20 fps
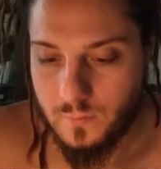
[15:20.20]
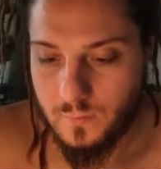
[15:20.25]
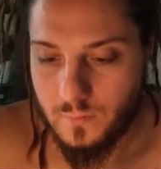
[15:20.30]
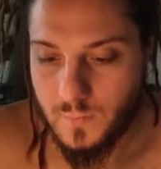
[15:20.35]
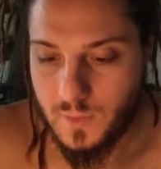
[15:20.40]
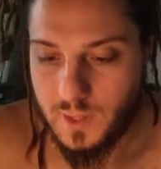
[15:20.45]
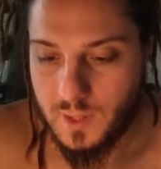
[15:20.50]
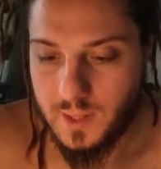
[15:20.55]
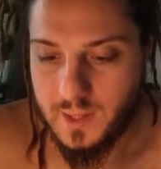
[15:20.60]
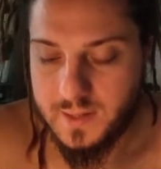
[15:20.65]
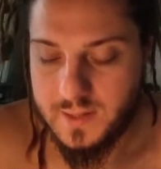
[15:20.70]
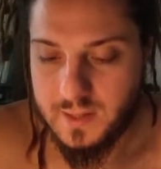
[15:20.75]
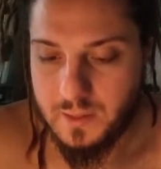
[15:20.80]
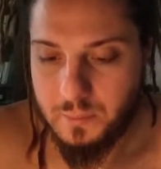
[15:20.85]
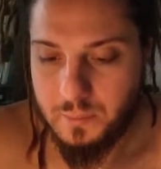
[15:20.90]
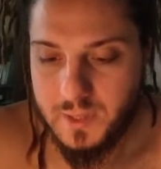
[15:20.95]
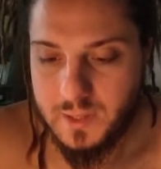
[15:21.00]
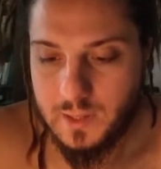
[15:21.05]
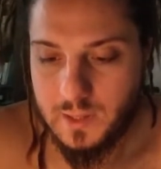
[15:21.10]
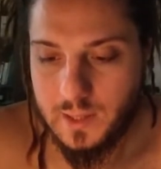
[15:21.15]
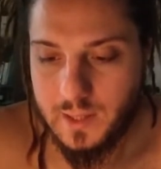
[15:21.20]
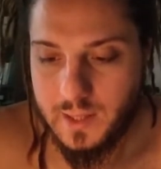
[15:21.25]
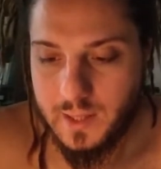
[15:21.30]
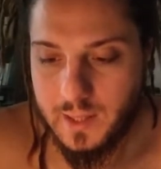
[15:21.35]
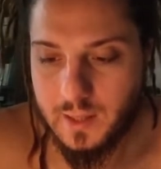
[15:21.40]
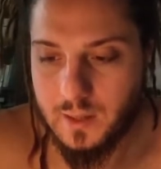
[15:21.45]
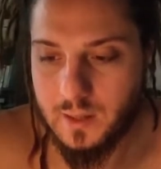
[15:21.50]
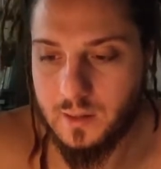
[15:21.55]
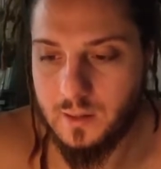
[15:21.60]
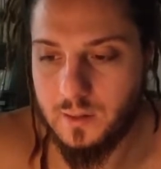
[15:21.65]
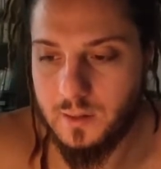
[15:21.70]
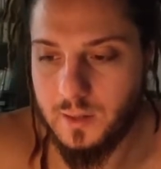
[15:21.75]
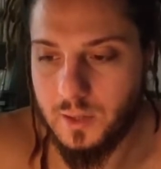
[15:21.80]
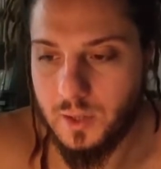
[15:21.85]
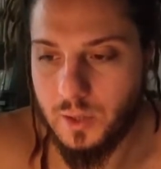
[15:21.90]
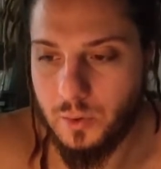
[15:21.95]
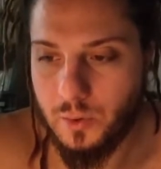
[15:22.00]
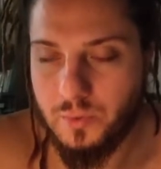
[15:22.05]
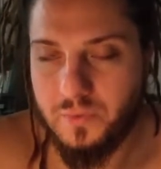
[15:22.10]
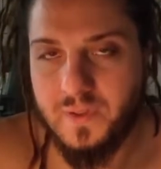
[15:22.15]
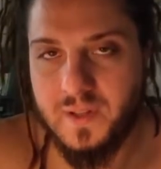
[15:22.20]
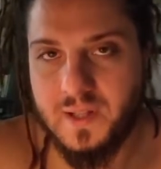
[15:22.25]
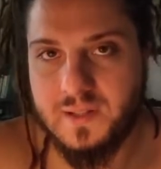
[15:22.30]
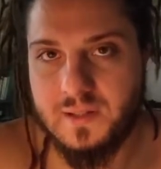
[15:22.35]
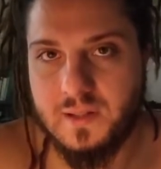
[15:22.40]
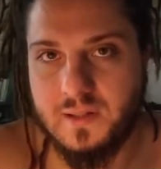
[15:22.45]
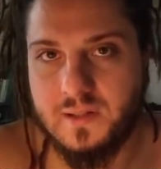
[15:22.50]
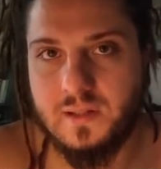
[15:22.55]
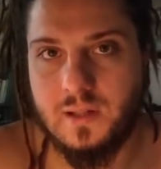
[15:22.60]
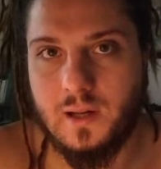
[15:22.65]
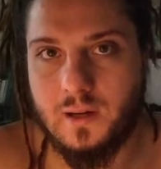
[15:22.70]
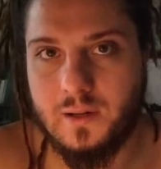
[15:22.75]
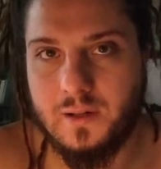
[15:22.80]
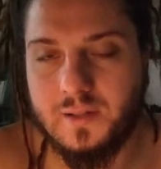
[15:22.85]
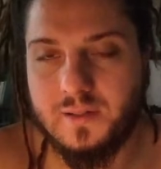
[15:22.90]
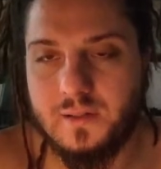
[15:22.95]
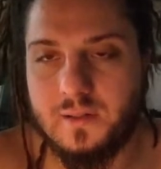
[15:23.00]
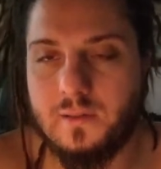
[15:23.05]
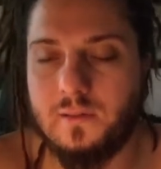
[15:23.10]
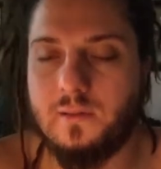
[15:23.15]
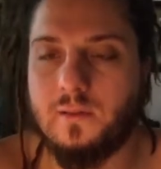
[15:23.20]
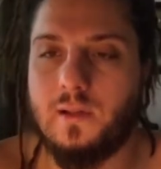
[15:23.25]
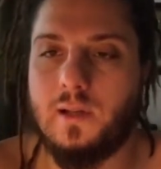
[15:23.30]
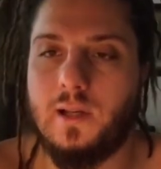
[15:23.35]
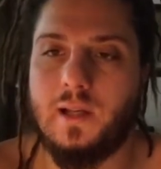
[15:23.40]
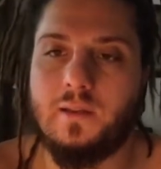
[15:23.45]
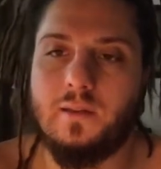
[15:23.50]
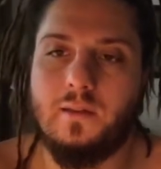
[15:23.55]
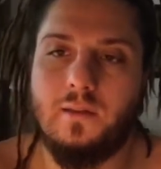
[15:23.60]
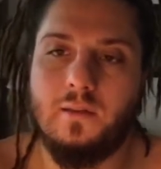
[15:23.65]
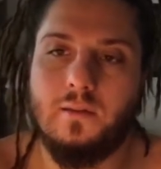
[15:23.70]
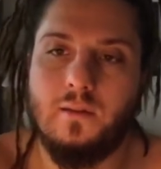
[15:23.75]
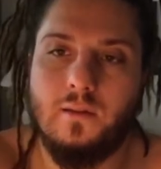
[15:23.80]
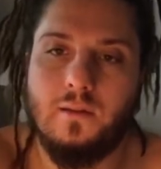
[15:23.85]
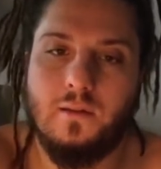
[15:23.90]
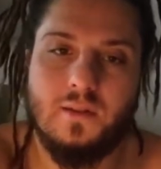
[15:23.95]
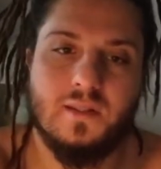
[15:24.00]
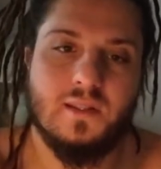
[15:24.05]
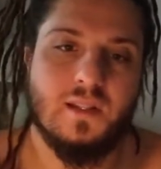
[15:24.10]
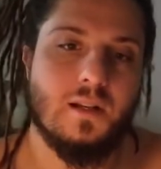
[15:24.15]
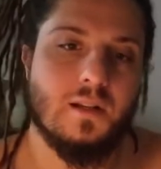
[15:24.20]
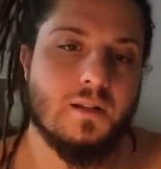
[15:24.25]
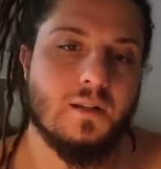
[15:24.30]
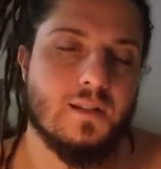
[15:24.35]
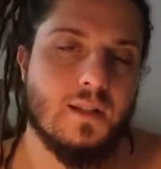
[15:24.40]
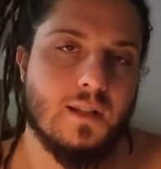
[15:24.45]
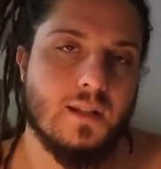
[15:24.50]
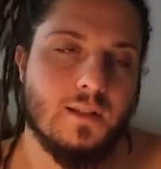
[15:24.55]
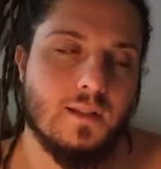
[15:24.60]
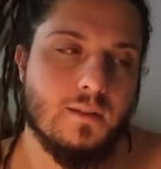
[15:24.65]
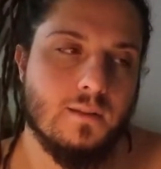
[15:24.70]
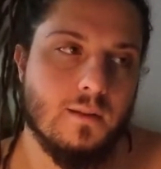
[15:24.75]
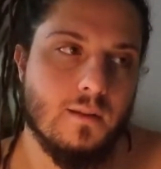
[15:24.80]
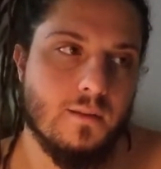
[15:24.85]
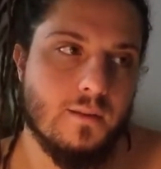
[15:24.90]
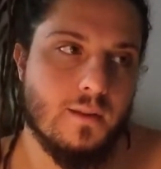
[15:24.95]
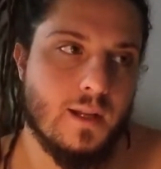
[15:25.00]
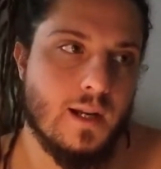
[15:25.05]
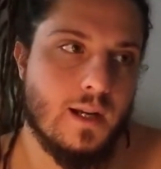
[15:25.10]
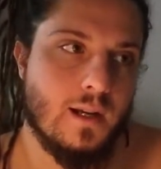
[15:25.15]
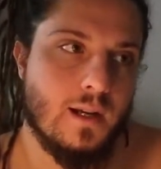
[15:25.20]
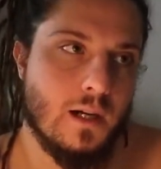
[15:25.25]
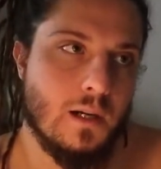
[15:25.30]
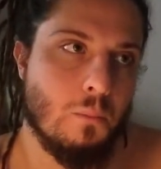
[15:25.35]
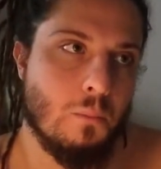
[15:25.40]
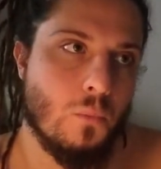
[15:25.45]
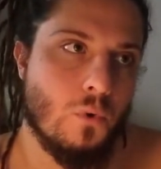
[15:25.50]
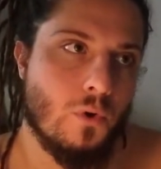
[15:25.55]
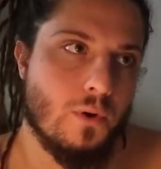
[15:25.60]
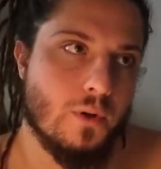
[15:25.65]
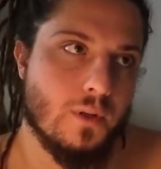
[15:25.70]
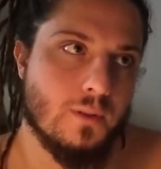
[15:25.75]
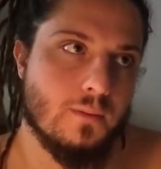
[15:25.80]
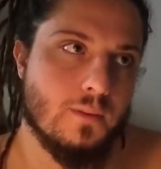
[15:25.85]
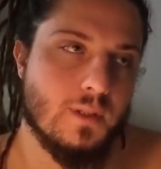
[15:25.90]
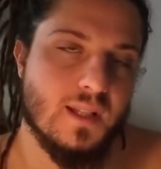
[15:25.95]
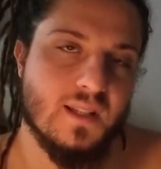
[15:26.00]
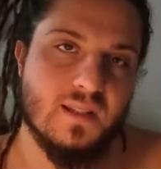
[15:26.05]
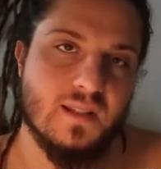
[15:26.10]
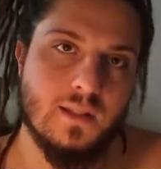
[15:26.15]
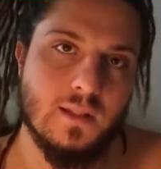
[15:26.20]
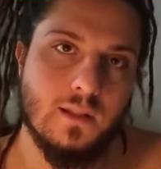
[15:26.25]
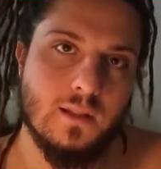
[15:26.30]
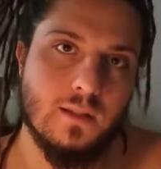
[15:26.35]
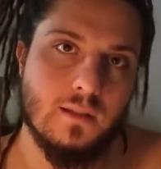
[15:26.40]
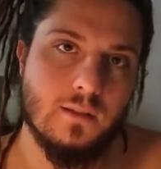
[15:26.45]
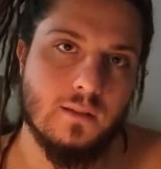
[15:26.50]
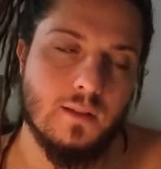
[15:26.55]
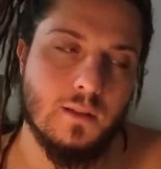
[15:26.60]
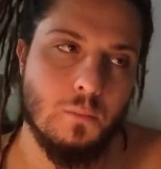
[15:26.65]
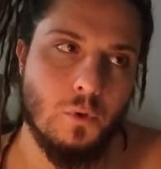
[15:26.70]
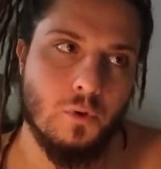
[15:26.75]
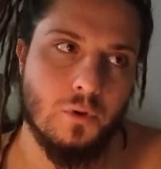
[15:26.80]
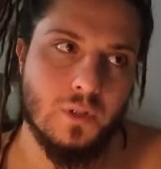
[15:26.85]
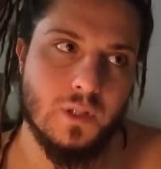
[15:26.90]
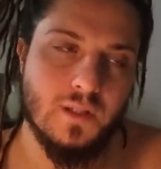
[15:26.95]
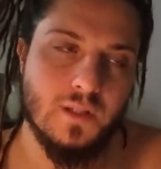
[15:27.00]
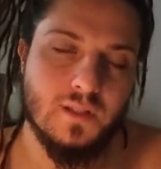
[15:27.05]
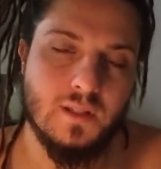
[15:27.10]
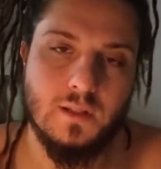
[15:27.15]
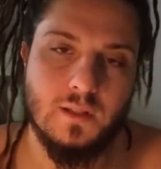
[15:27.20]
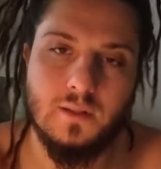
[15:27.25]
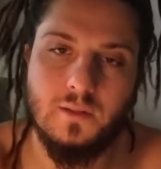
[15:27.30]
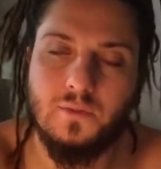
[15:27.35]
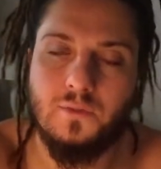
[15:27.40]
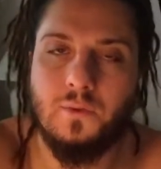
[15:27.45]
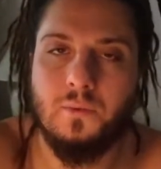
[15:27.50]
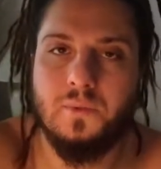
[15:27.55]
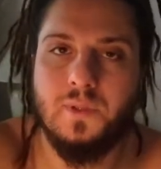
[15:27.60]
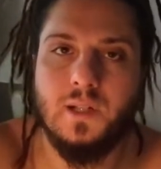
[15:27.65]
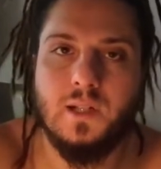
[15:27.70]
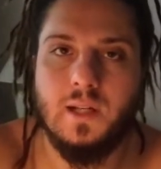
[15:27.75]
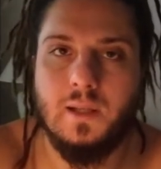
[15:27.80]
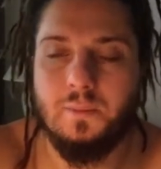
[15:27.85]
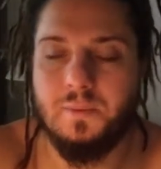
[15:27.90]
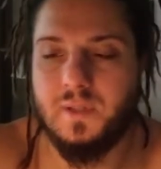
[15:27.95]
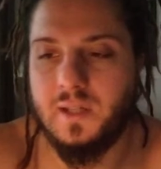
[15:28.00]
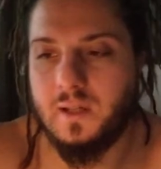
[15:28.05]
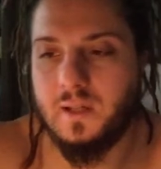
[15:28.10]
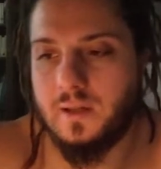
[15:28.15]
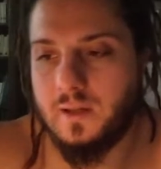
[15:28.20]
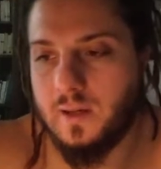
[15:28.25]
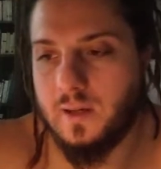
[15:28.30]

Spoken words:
It's a bit like, you know, fixed stars, like the stars that are more distant, the more distant from the ecliptic,